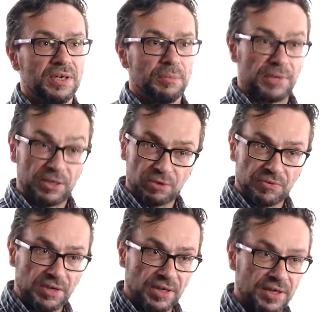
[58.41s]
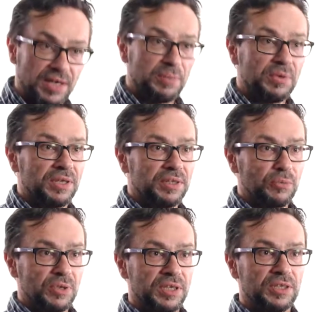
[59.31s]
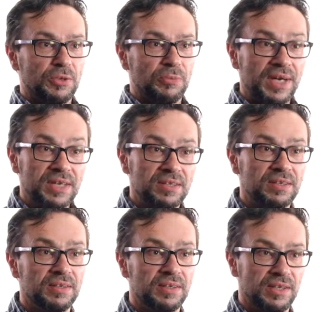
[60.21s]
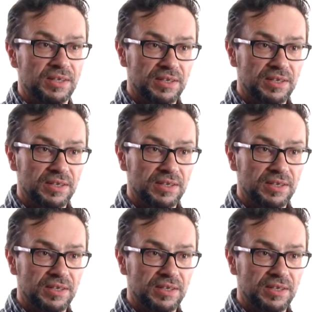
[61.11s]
microsphere labeled with yttrium-90 in